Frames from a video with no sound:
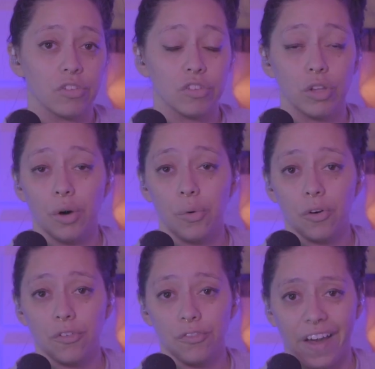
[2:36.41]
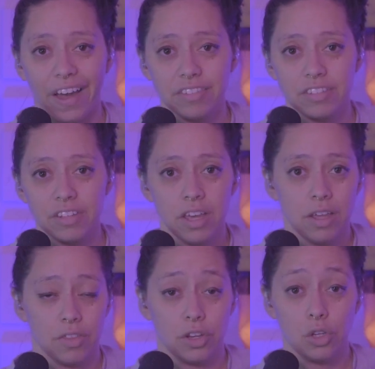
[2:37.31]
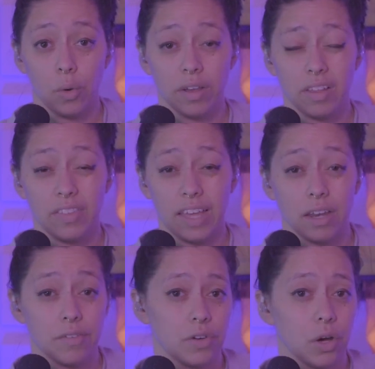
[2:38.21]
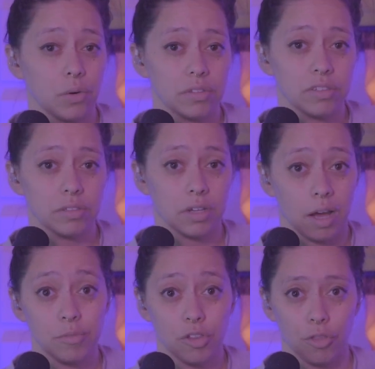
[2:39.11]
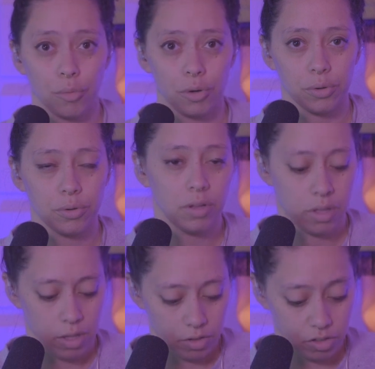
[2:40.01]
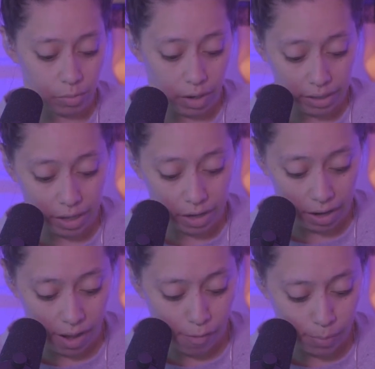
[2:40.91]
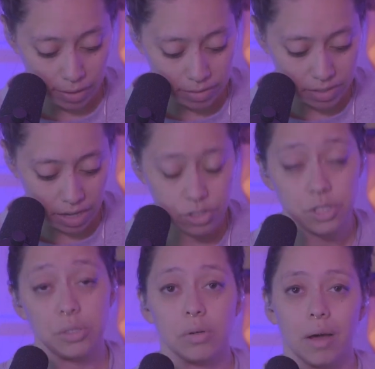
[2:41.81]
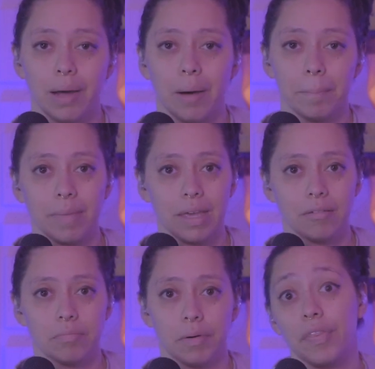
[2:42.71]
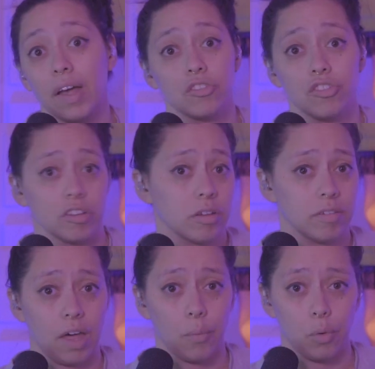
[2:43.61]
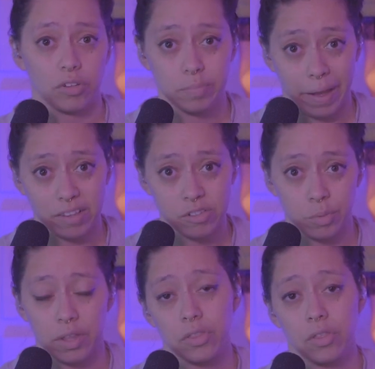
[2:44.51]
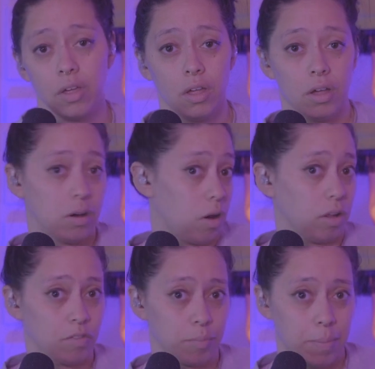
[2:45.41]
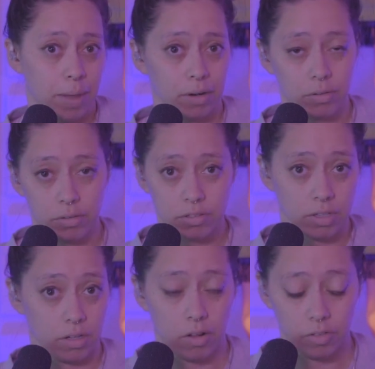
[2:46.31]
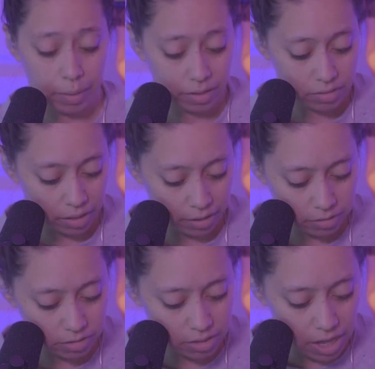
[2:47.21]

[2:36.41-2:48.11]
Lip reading: slow or fast the noise at the end of notes comes through. So again, I have mine set to about mid, but that's just because that works best with all of my pedals and all of my settings.